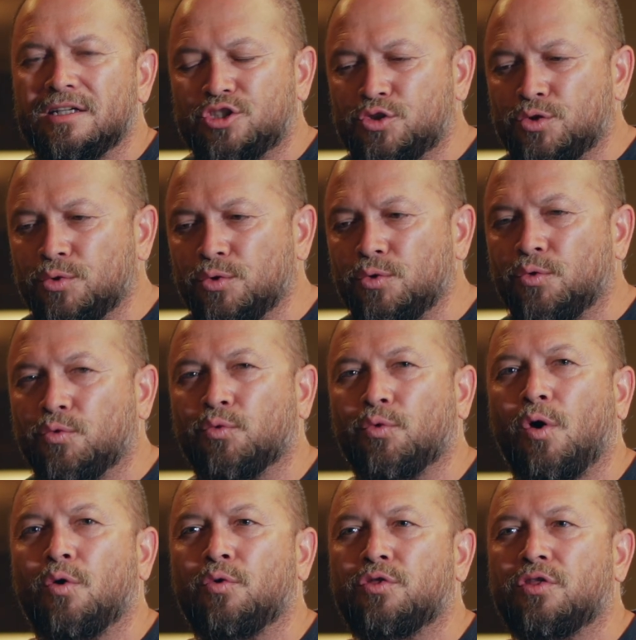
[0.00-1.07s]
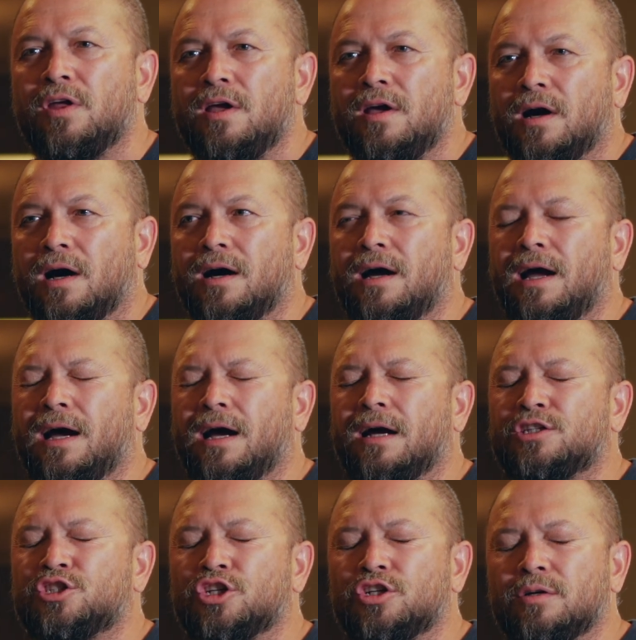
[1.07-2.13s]
true growth
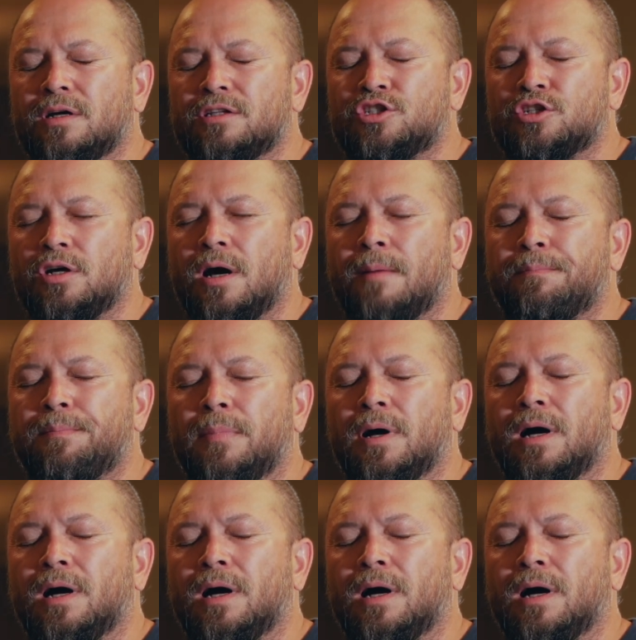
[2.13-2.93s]
to